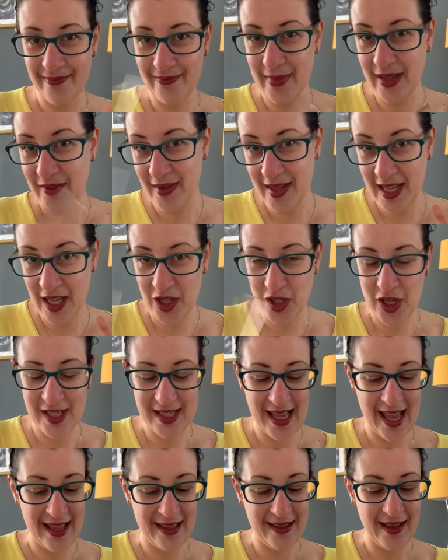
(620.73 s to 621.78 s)
between inches
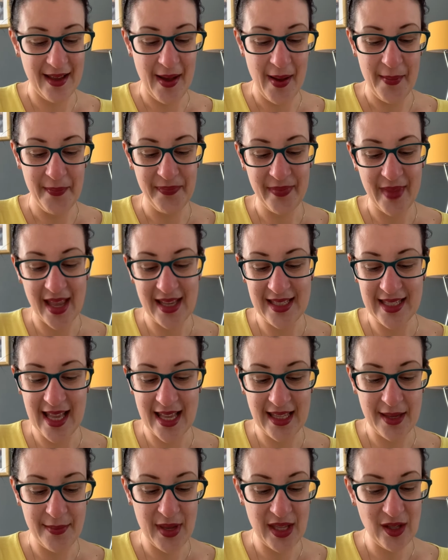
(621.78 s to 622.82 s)
and
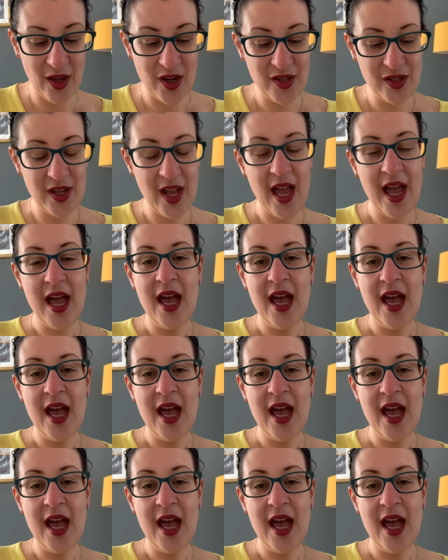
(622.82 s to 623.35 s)
centimeters.